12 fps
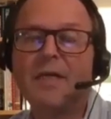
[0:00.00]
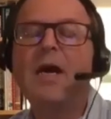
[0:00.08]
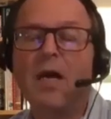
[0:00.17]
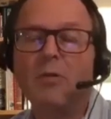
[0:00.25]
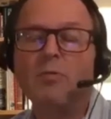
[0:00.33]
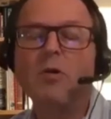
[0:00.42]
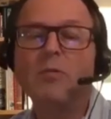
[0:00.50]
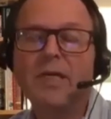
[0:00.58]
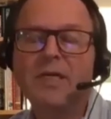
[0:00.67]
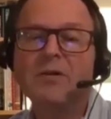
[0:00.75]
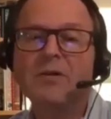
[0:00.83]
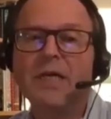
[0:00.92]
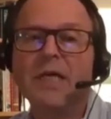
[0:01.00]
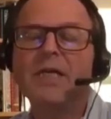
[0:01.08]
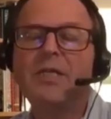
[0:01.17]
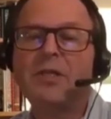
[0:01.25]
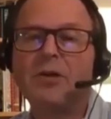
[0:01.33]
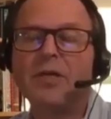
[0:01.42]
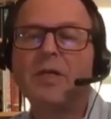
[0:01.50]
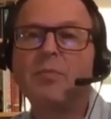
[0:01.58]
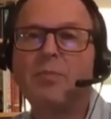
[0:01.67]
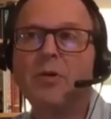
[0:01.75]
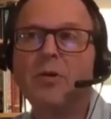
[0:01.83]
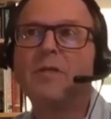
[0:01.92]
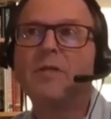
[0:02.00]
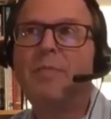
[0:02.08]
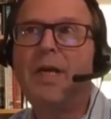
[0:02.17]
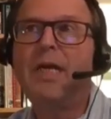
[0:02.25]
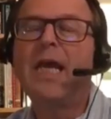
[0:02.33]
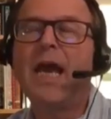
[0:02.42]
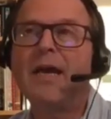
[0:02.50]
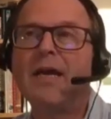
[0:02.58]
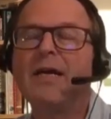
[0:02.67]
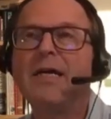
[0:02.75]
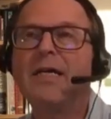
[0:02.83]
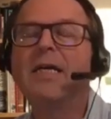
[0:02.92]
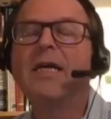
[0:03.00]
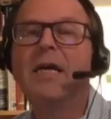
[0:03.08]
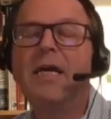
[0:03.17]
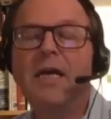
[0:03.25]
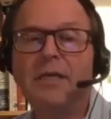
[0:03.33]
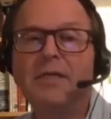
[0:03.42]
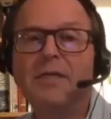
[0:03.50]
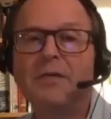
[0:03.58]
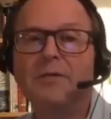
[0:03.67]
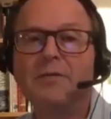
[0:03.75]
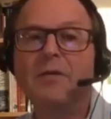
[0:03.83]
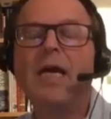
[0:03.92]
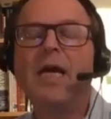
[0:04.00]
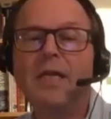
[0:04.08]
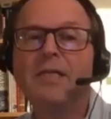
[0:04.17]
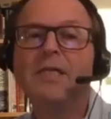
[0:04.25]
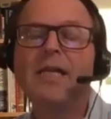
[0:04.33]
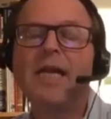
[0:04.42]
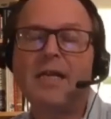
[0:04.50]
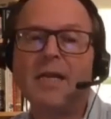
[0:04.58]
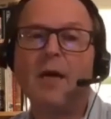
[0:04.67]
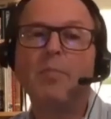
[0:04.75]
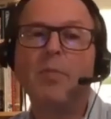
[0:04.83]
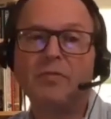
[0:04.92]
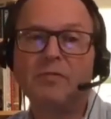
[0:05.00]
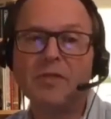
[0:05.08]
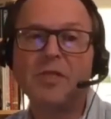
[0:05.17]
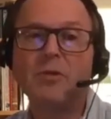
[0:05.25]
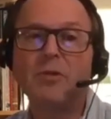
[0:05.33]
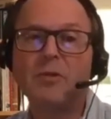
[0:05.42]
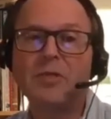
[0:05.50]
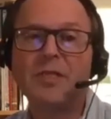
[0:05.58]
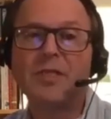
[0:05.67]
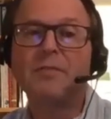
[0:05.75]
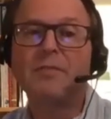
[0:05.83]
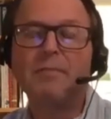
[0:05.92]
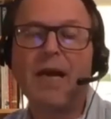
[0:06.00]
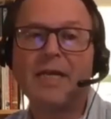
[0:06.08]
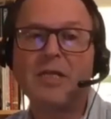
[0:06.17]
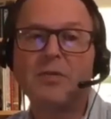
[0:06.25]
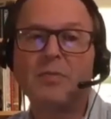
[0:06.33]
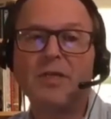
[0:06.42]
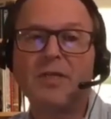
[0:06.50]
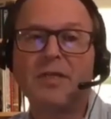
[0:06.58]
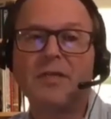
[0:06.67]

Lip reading: And what we're doing is trying to put PKI into internet number resource management.